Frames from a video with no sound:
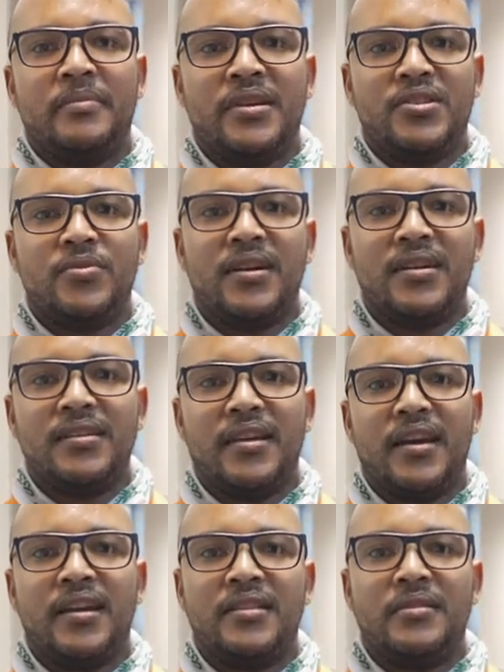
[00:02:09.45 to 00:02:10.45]
Beswa
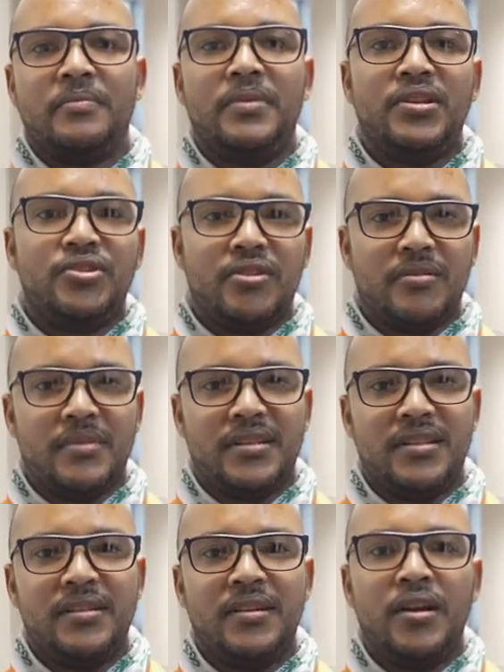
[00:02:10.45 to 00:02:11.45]
and the PG
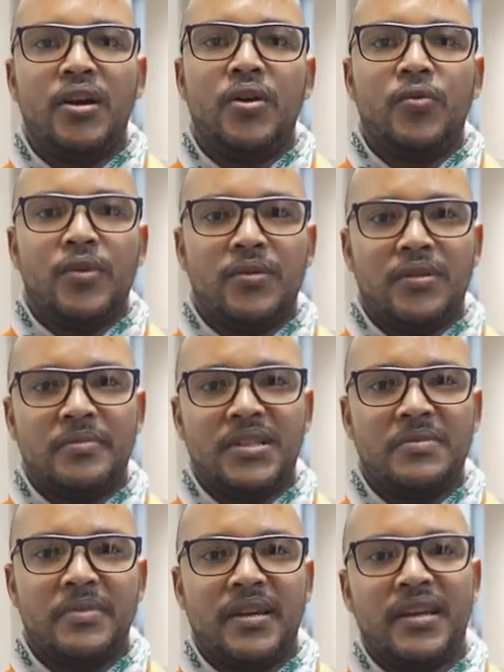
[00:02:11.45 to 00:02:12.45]
committee, we will be
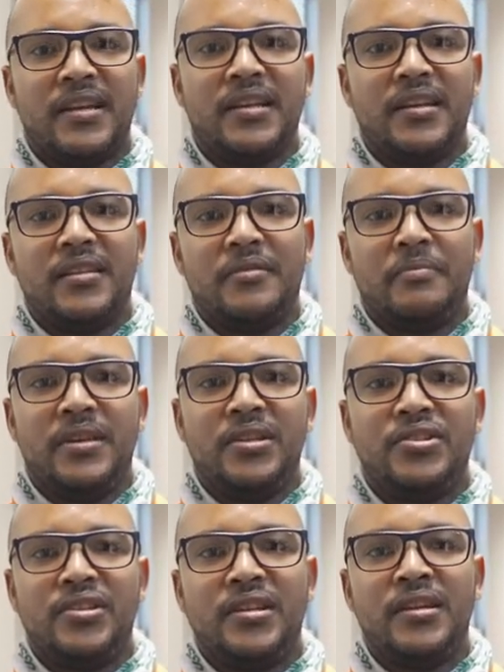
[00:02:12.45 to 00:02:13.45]
spearheading the
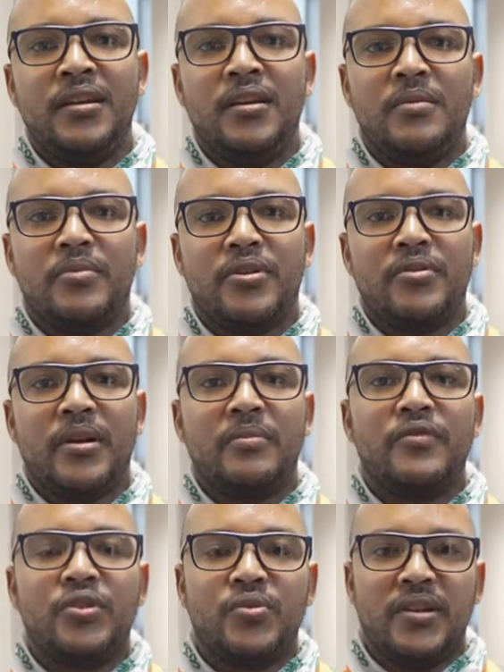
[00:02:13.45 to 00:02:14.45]
PG program
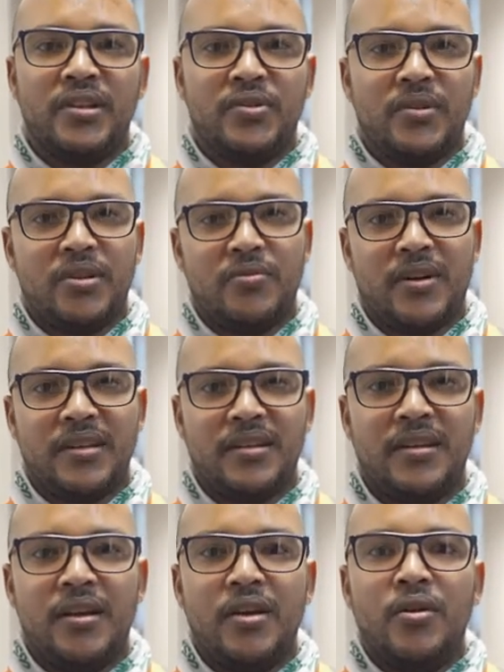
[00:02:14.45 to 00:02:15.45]
for 2021.
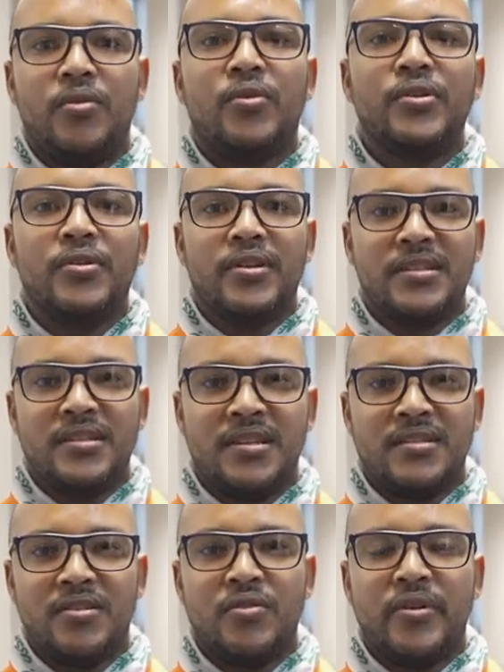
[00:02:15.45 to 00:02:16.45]
All your
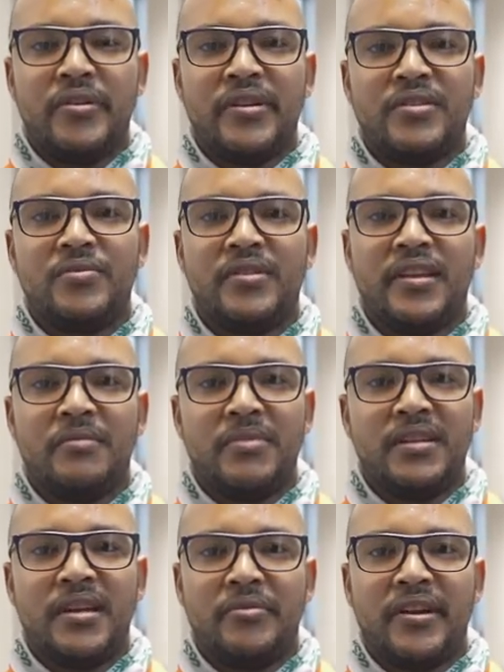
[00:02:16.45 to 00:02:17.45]
concerns and queries will then
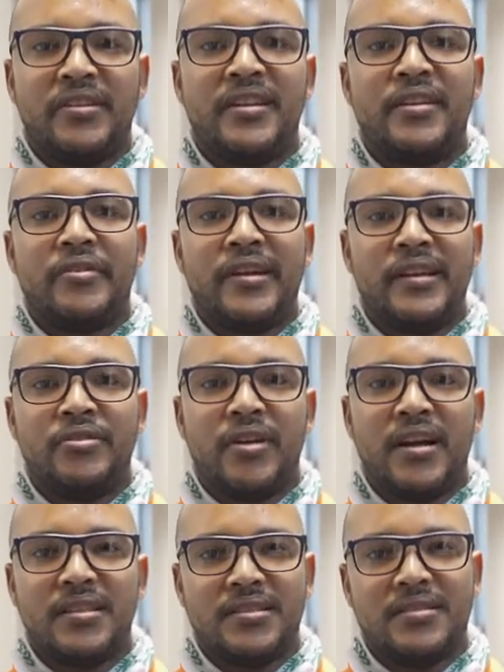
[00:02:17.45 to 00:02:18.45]
be directed directly to
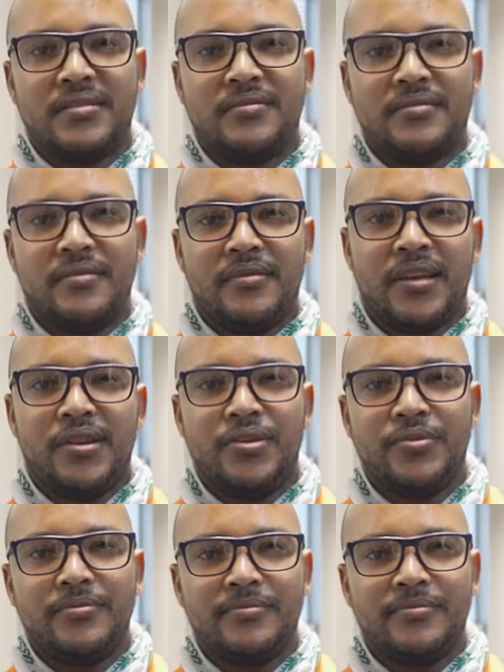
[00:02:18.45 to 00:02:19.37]
us. Thank you.